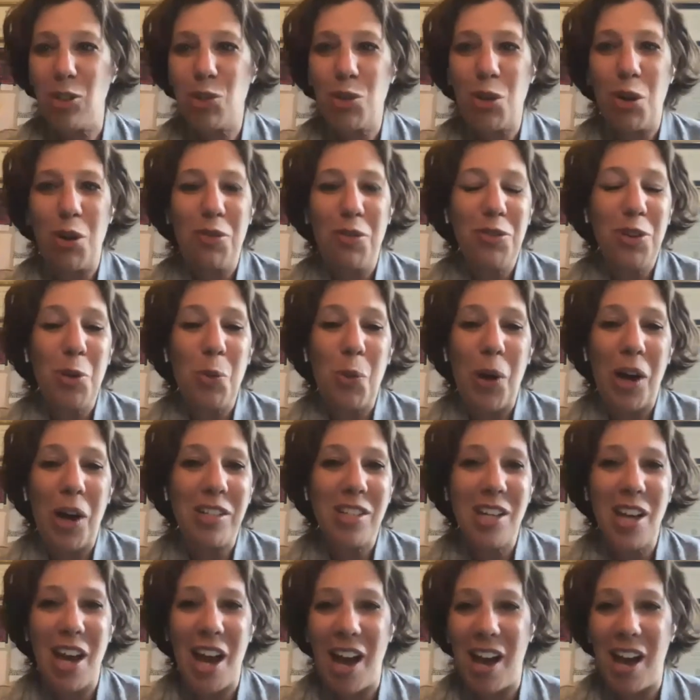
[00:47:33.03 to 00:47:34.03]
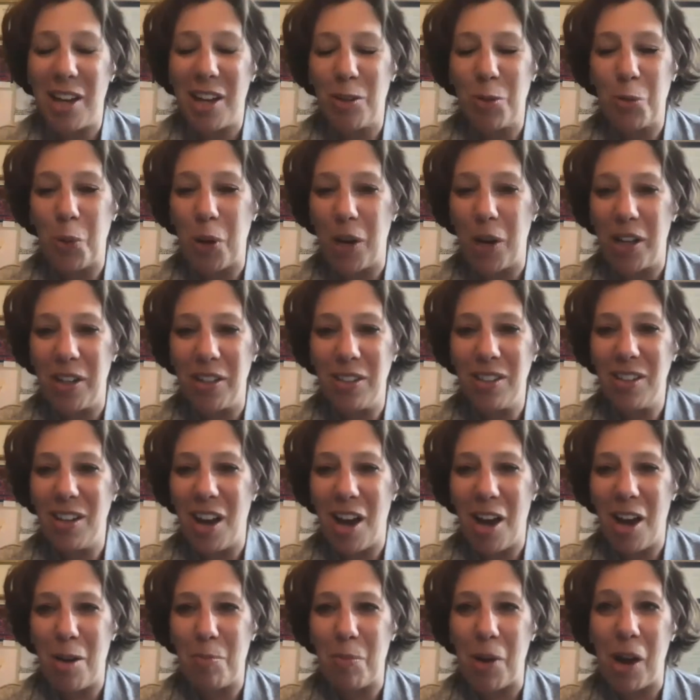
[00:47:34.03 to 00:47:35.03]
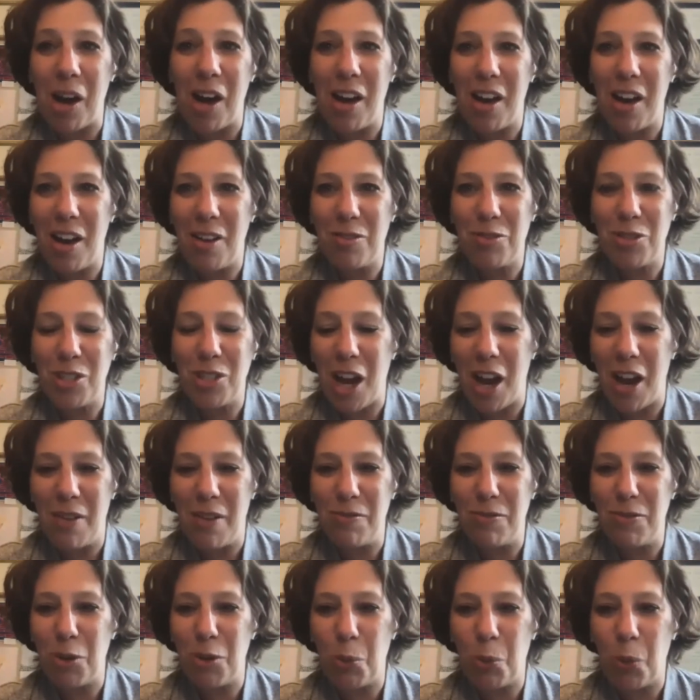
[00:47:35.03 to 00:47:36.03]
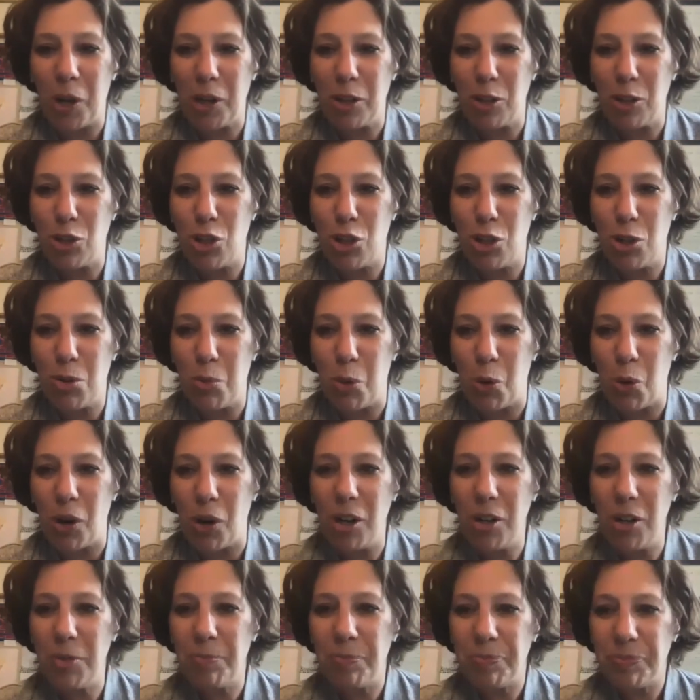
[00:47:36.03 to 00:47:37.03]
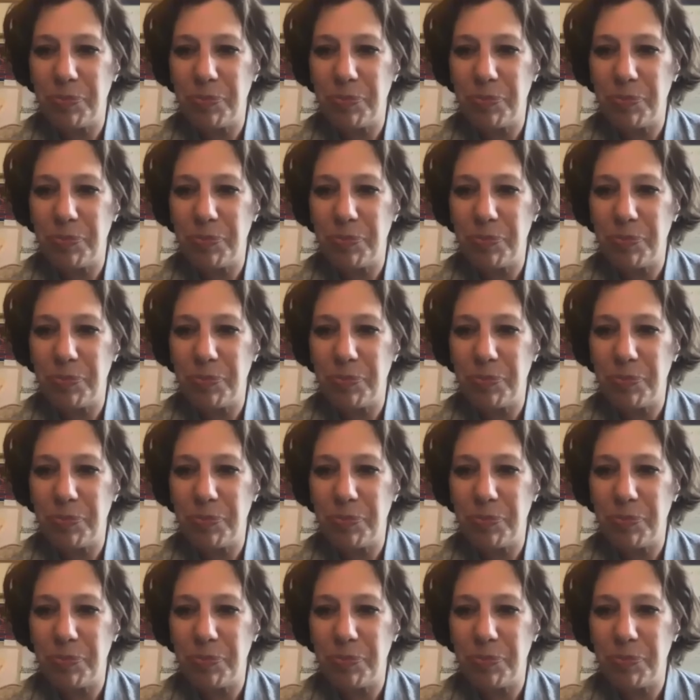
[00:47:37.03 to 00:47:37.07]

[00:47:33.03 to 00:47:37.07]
So if you want to add one, um, I have time for one or two more.